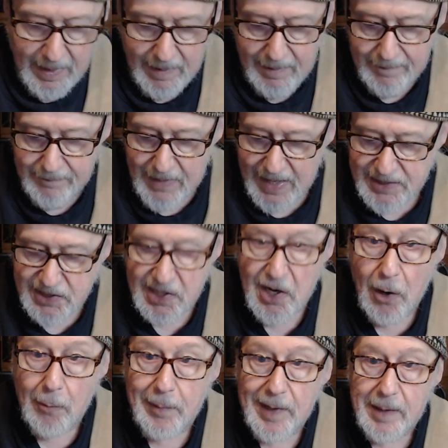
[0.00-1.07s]
That's the
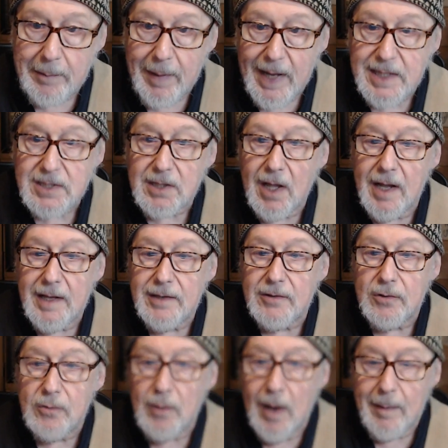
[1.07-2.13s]
opening bass line to
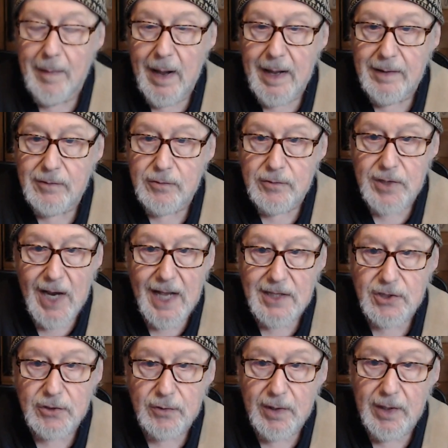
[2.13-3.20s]
my jazz
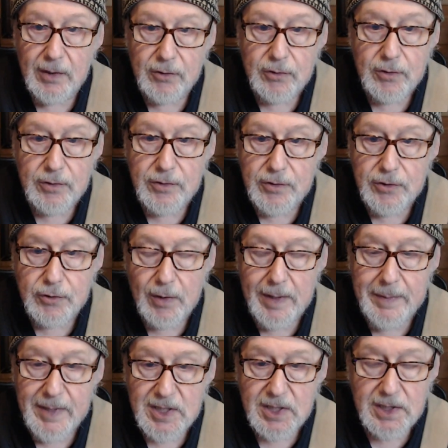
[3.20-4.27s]
trio,
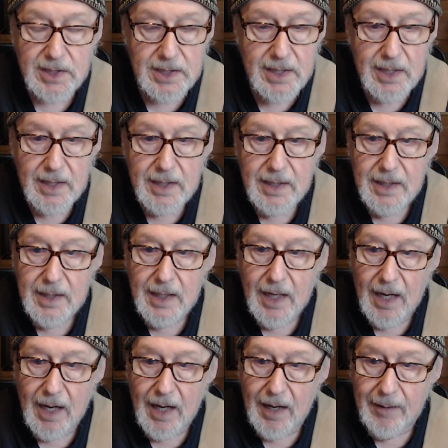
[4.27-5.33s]
Trebus, um,
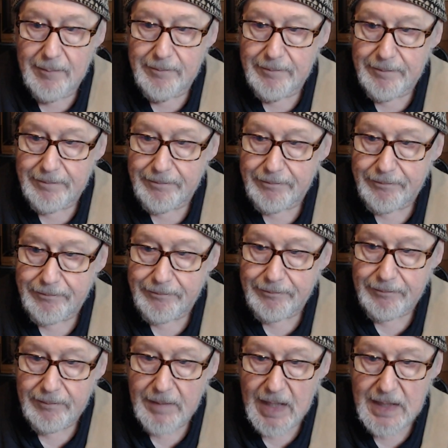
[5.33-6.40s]

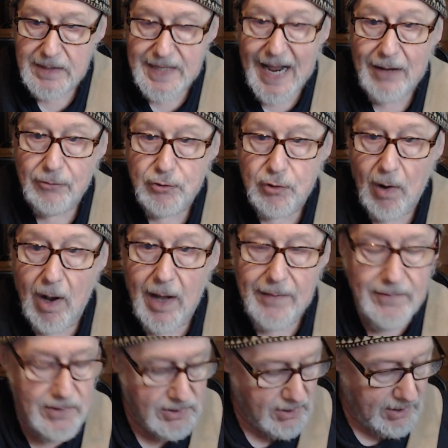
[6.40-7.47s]
Downtrot. The
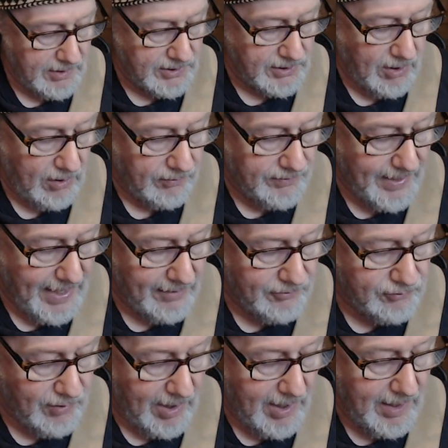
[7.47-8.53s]
song is called
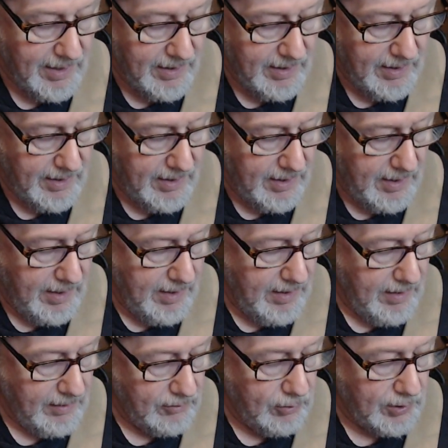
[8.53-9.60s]
Downtrot.
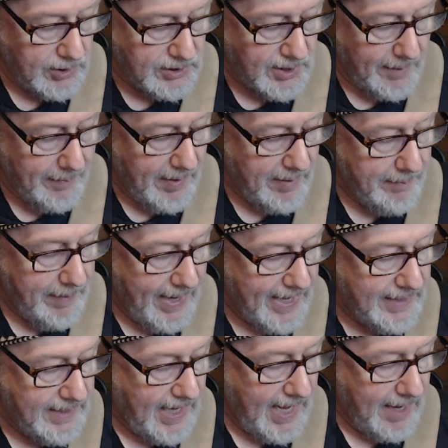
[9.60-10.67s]
Look us up on
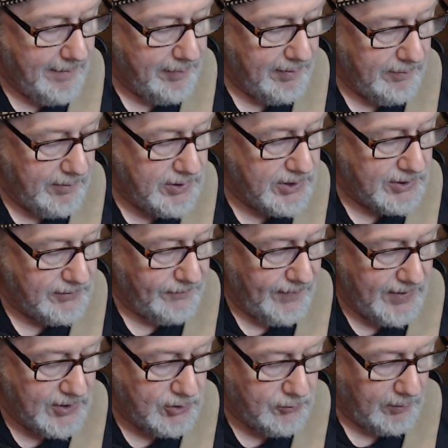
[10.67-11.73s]
Bandcamp. We just
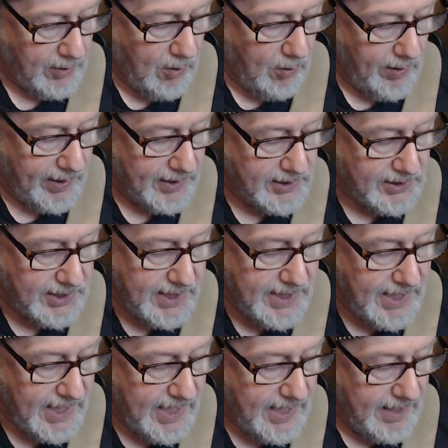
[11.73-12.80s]
finished recording a
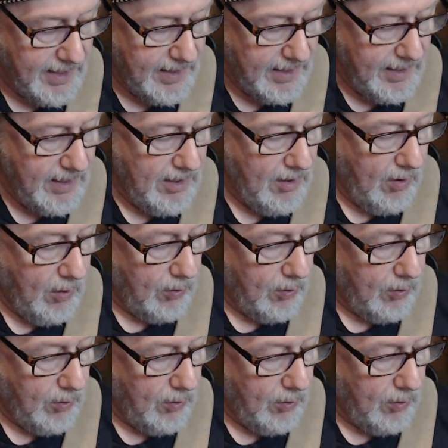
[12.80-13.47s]
CD, old